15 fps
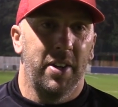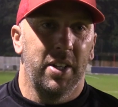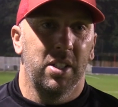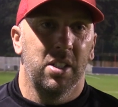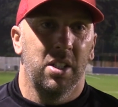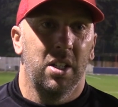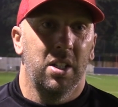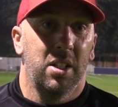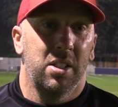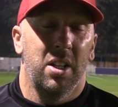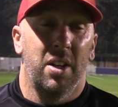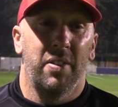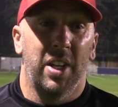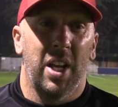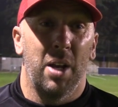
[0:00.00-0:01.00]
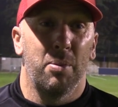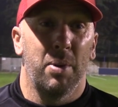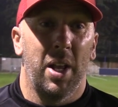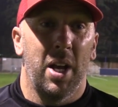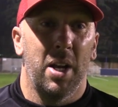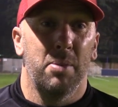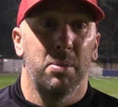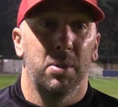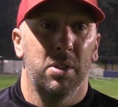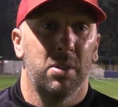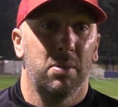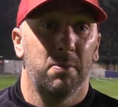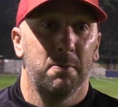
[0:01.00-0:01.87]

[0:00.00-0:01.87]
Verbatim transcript: and uh, it's another game where that happened